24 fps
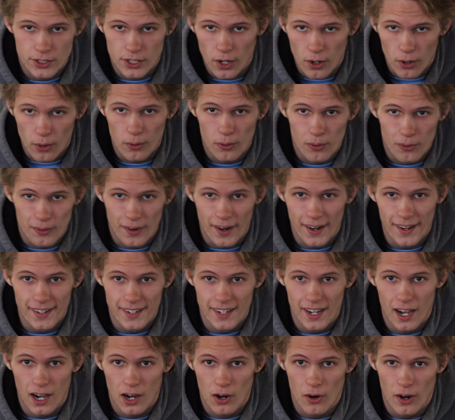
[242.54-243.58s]
So
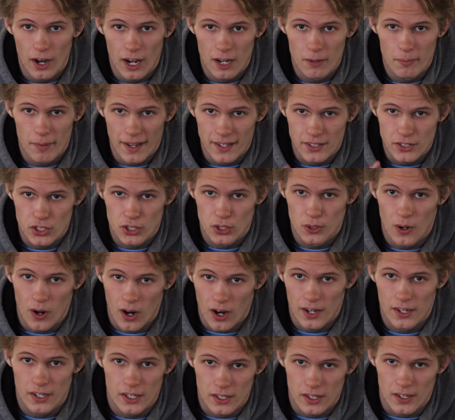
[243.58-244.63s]
right now I'm at
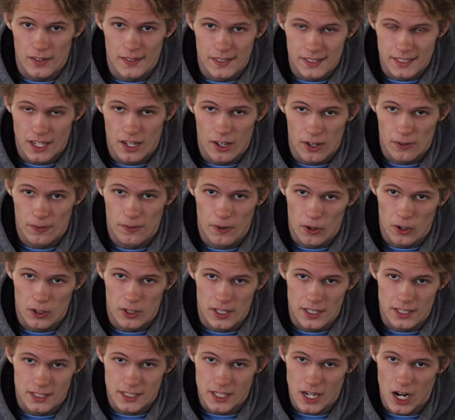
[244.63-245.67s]
200 on the
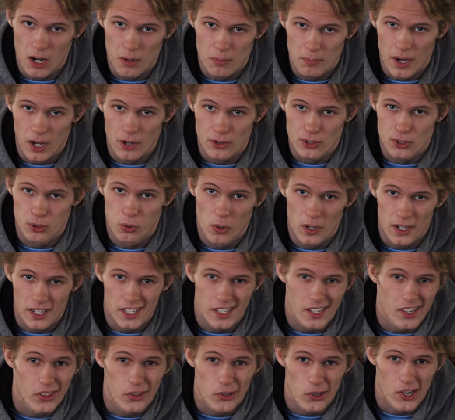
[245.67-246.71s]
telephoto lens and I'm about
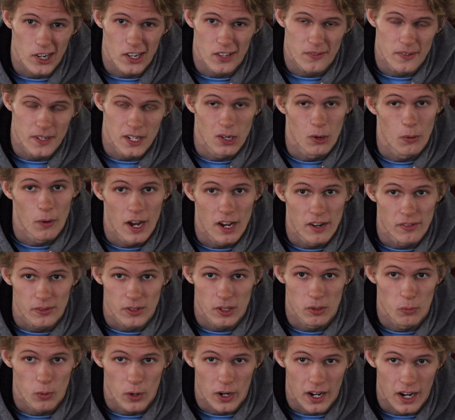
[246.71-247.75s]
20 to 30 feet away
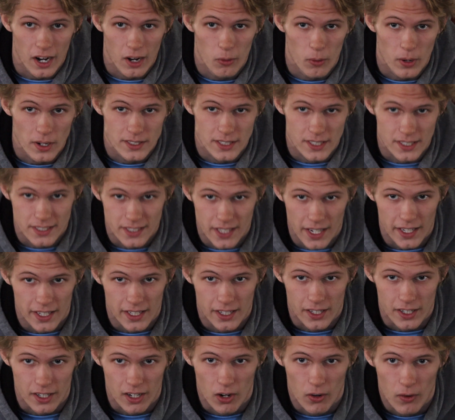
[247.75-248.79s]
from where I was a
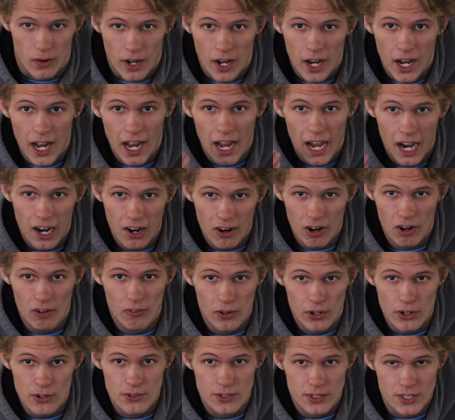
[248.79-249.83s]
second ago.
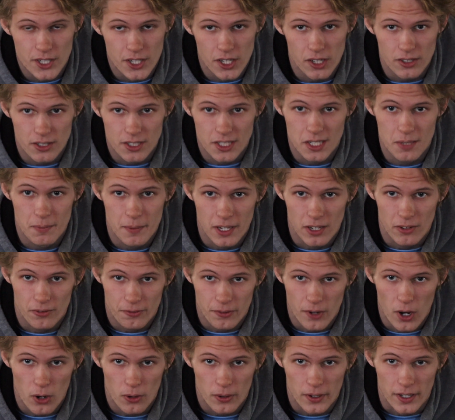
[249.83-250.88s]
However, you can still see me
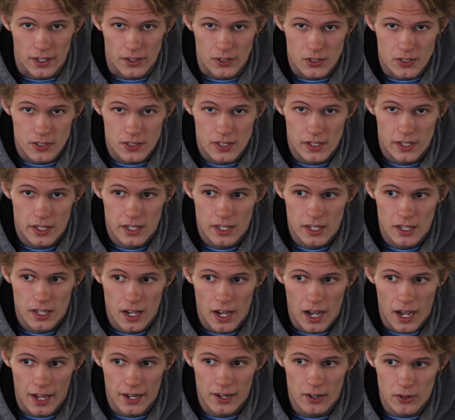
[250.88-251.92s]
in focus.
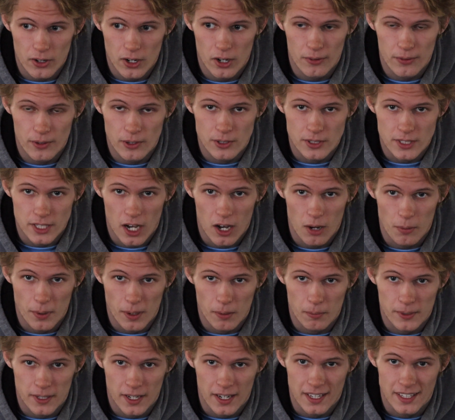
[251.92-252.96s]
I don't know if you can tell,
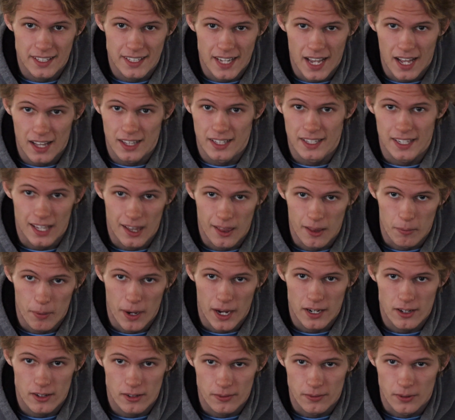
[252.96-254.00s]
but I'm kind of yelling at the
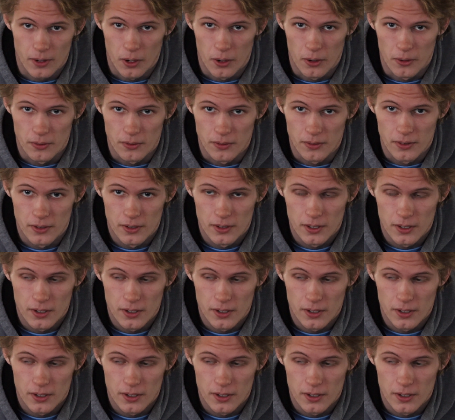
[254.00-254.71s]
microphone.